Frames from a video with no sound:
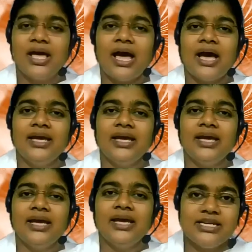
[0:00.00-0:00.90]
I
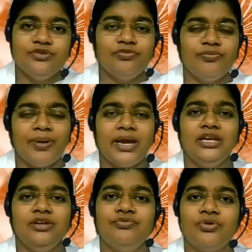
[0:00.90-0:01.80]
receive
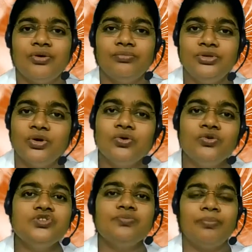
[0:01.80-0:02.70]
pain from
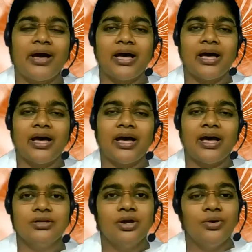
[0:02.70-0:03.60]
those
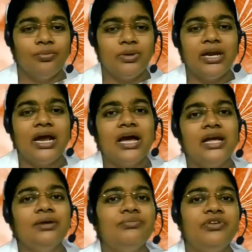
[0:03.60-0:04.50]
parts where I
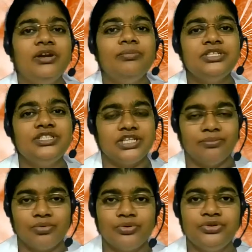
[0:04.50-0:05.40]
am very much
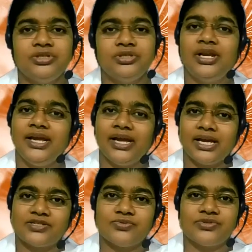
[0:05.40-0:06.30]
emotionally
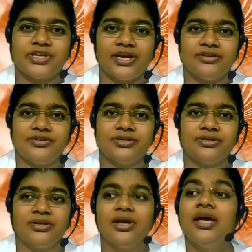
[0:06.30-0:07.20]
associated.
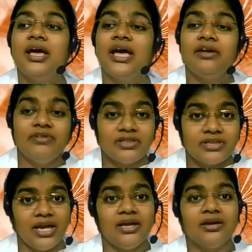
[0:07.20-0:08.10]
And we
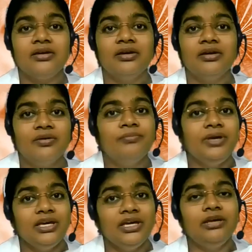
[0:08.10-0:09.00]
think
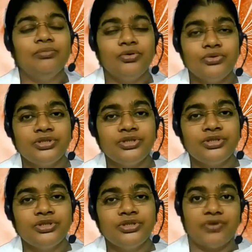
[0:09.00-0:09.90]
being
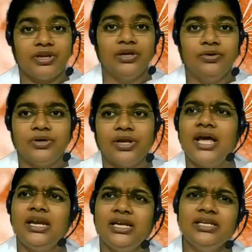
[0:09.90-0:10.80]
emotional is very good.
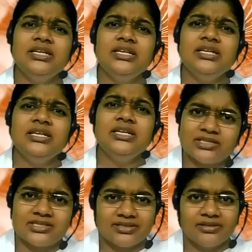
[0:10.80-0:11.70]
And indeed, it
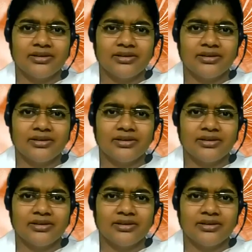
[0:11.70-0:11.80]
is.